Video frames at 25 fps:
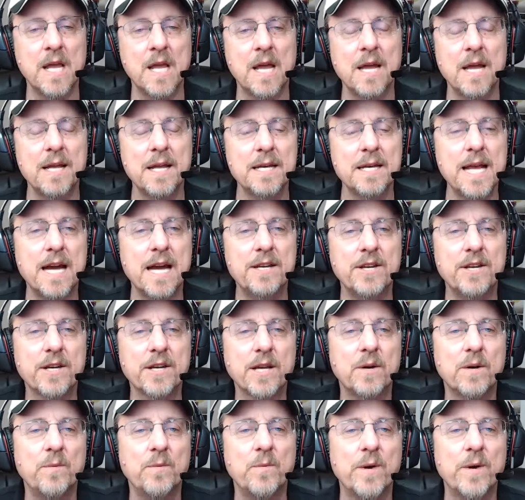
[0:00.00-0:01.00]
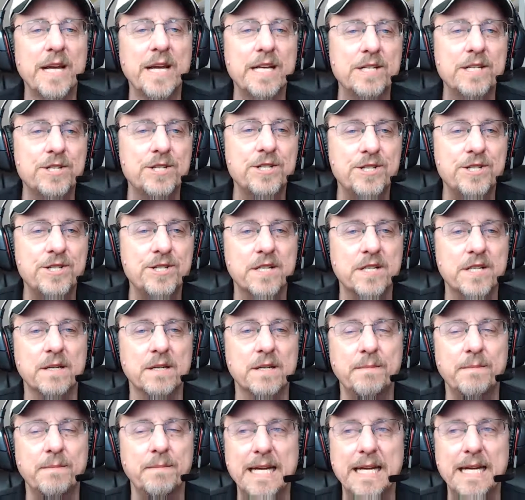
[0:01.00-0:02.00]
Now you can reach
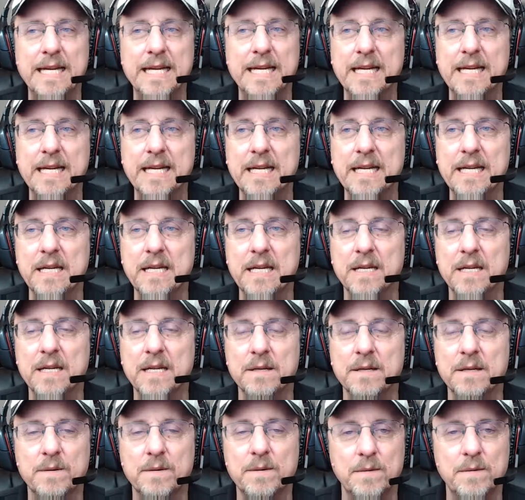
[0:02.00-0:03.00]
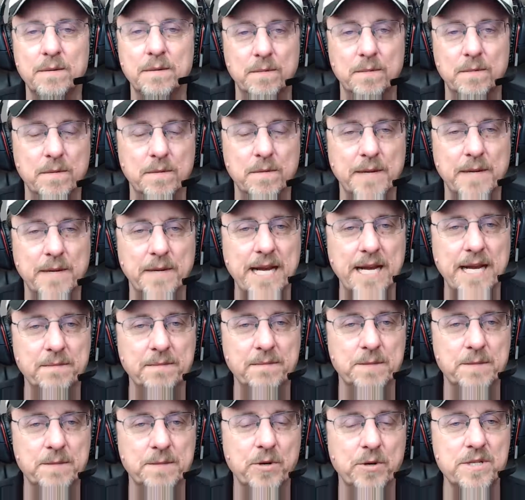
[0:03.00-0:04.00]
me. My
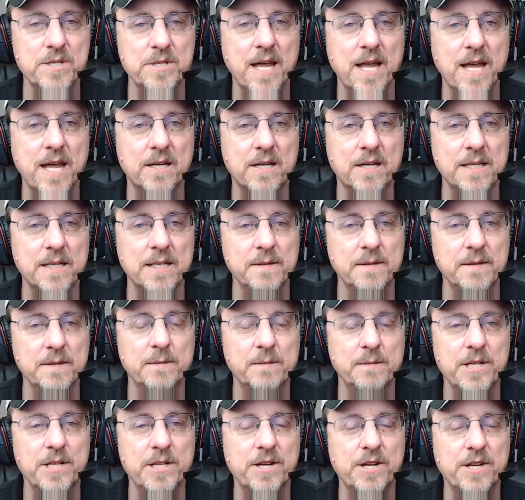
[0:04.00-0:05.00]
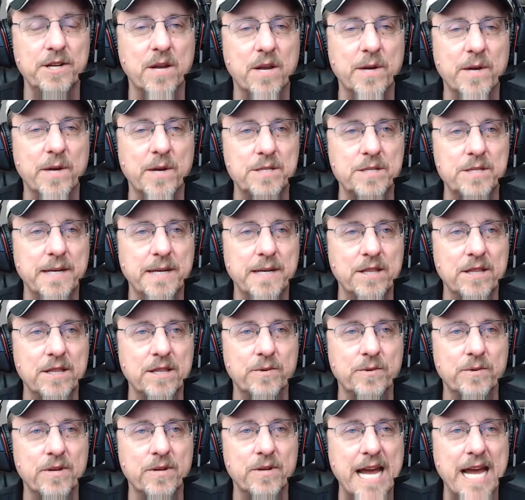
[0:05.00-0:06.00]
name's Bruce Nunnally, but you can reach me
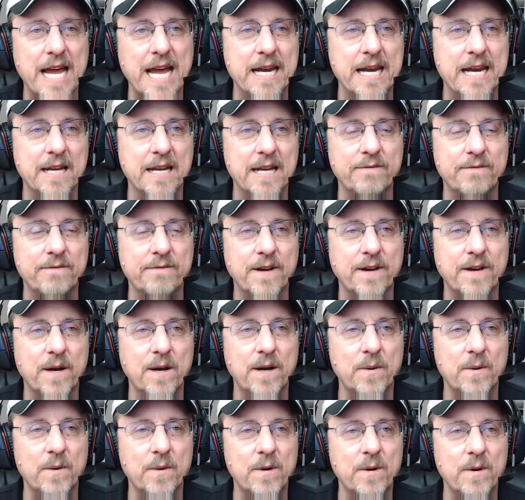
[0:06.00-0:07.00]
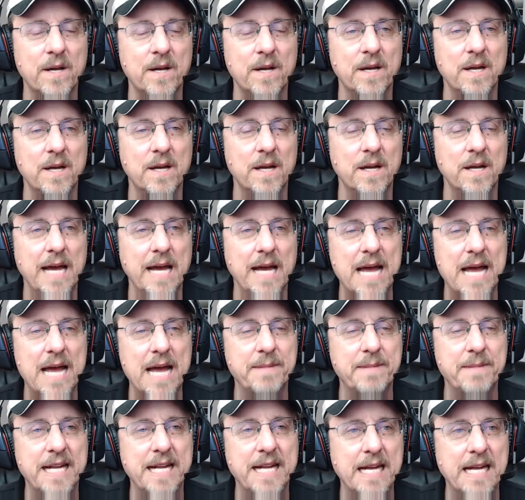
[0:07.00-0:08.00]
through CaddyInfo,
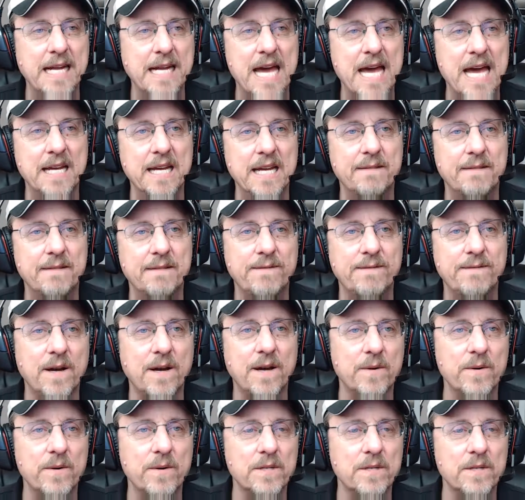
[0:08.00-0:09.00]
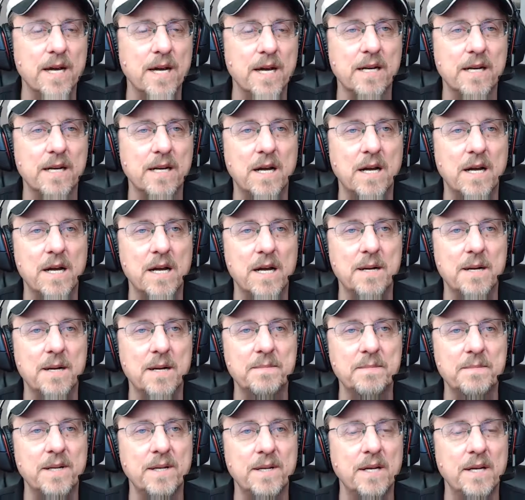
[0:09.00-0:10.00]

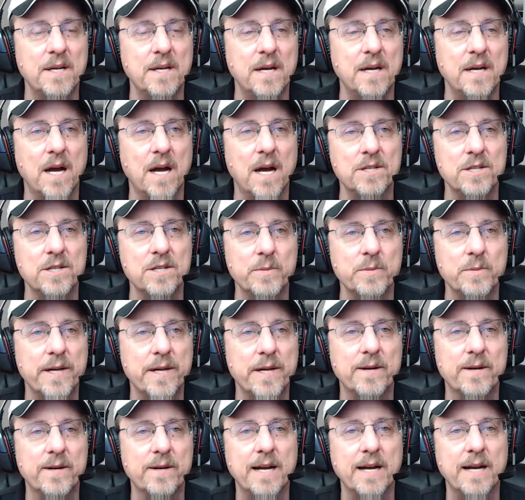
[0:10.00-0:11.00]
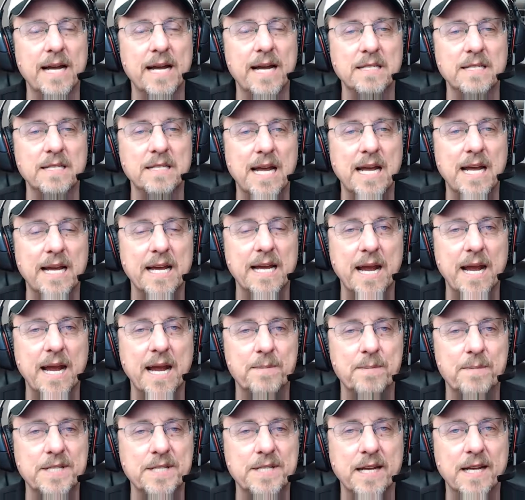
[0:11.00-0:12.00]
admin@CaddyInfo.com, on Twitter as
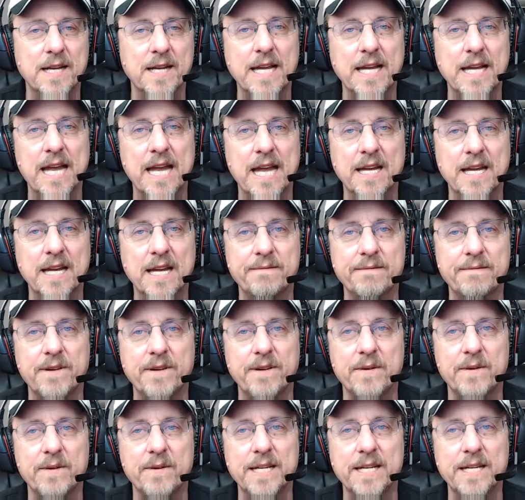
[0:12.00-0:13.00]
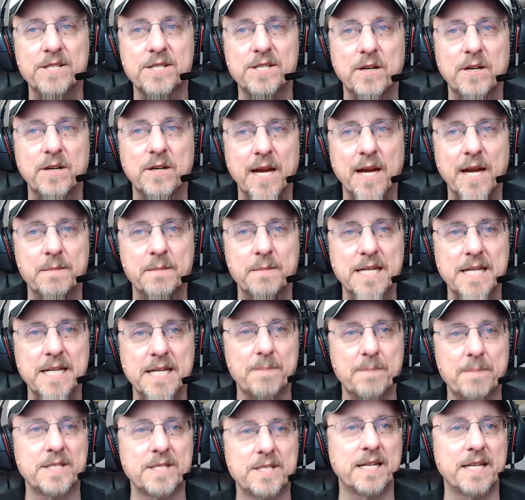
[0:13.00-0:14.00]
&CaddyInfo, and Instagram as
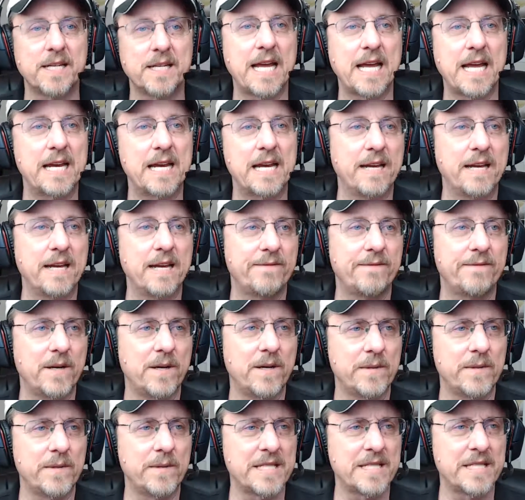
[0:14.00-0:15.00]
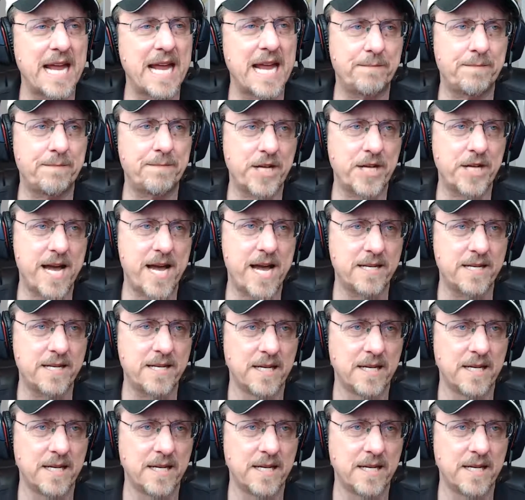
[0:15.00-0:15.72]
&CaddyInfo, and Snapchat.